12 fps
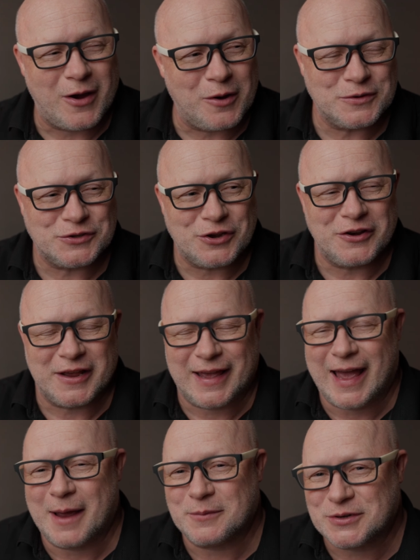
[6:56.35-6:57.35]
I was going to
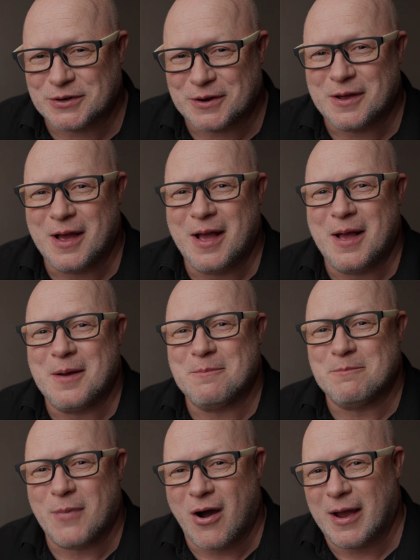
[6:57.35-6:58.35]
capture
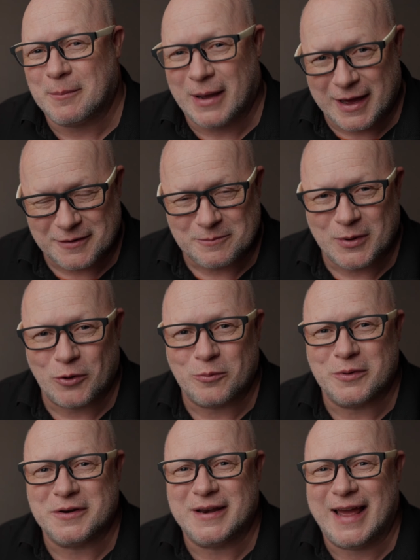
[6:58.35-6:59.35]
my part of Melbourne,